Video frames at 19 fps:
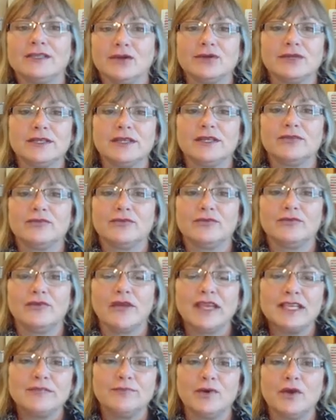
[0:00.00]
socially through
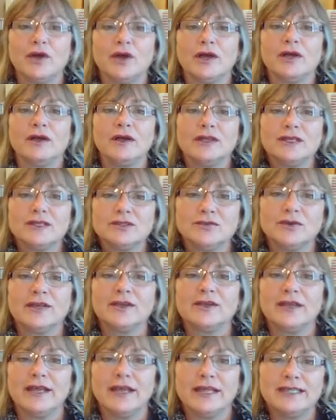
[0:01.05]
Facebook,
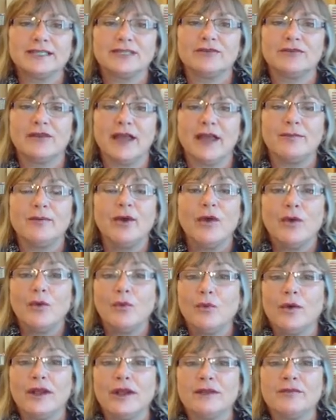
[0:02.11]
Twitter, Instagram,
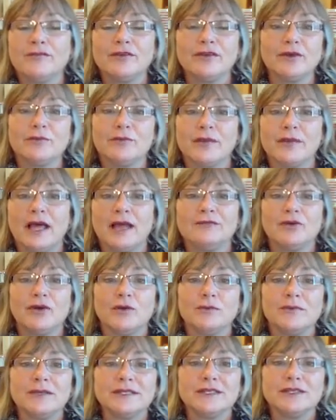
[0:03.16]
whatever your
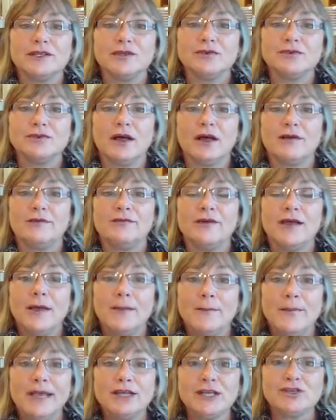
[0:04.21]
platform is that you love.
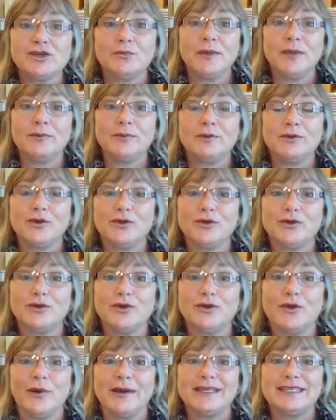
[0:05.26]
Make sure people know that
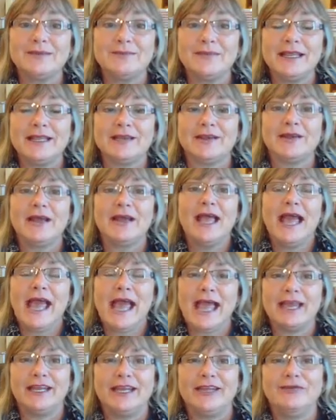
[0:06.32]
you're going to be there.
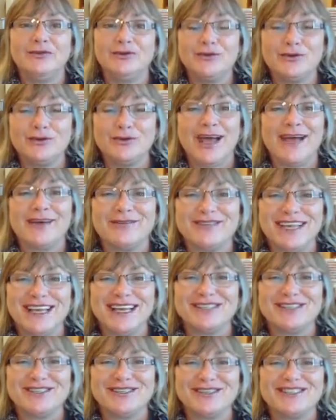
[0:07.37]
And if you do have
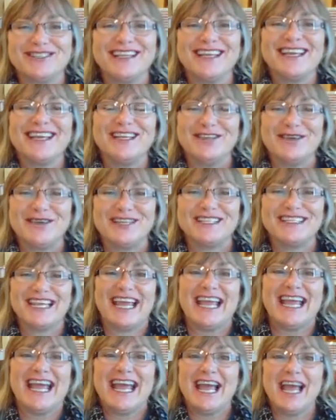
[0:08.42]
testers, you can
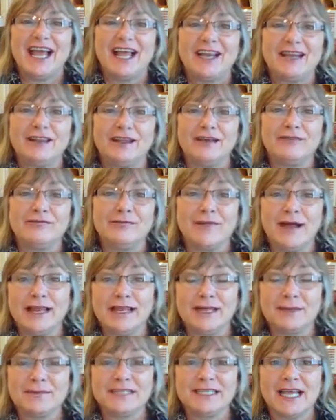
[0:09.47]
say, love my
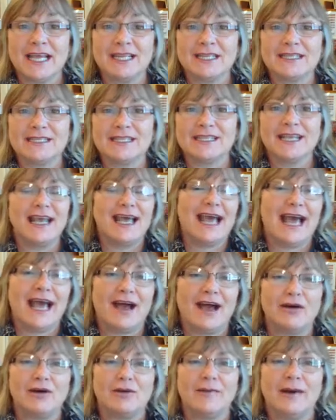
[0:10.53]
LipSense?
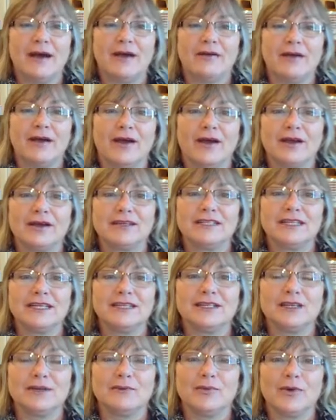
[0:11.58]
How about our
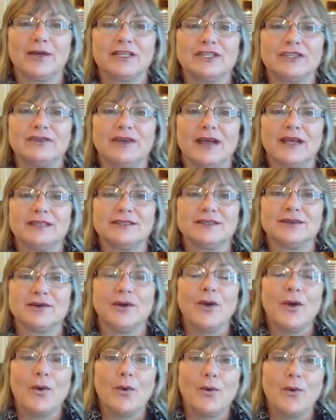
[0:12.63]
tinted
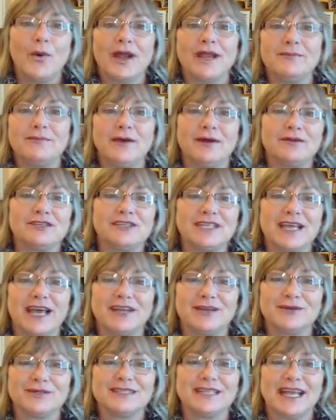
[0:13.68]
moisturizer? What about
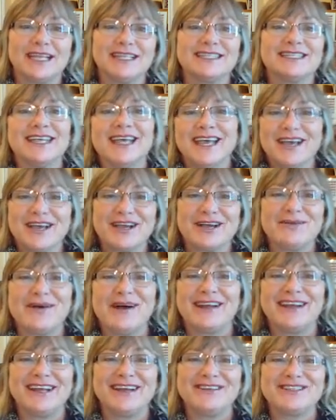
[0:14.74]
Shadow Sense? Come
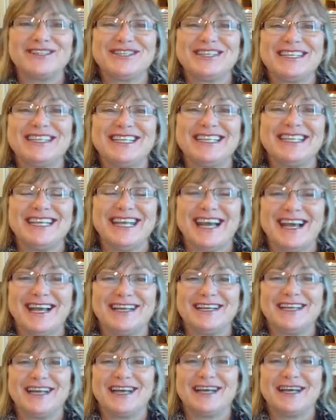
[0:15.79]
on out to the
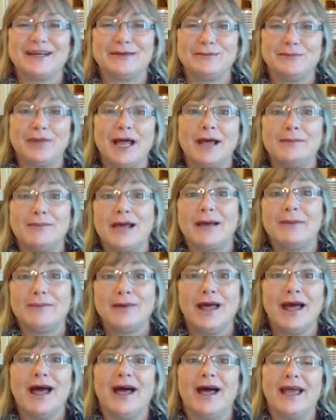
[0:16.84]
blah, blah,
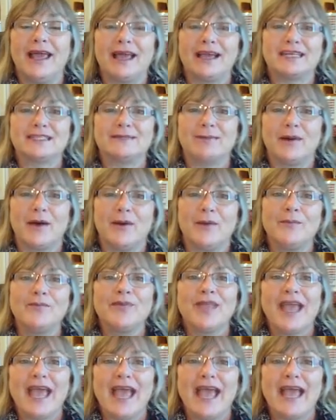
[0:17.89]
blah Expo,
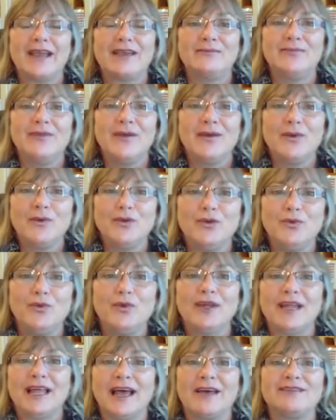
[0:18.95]
and You
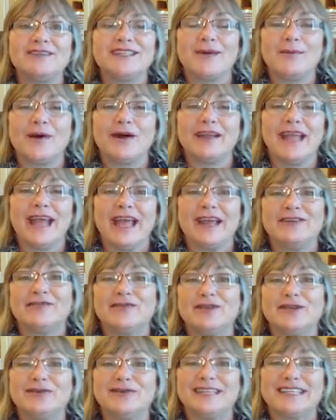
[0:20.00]
will have some on hand
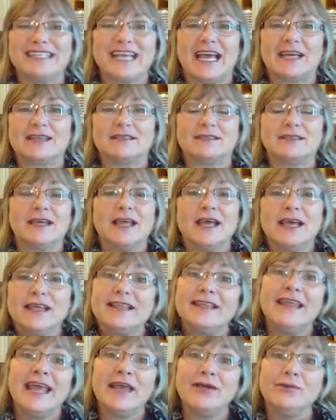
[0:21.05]
for you to test.
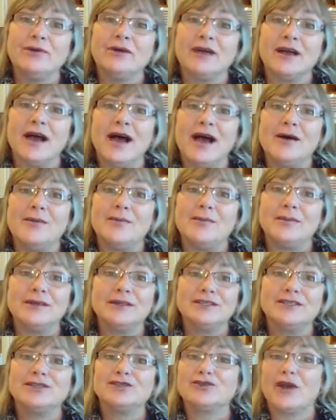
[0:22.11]
They will come
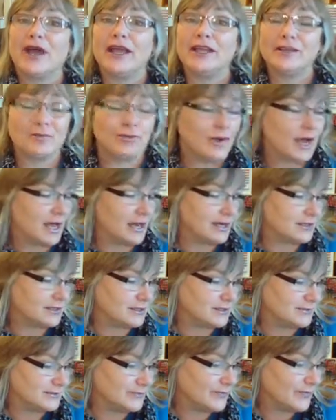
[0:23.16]
to try the
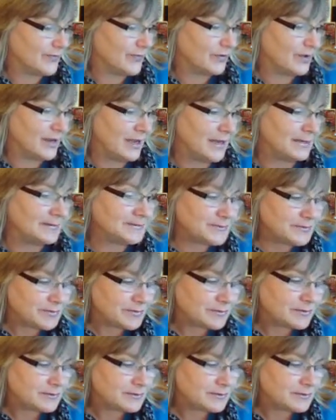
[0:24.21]
product, okay?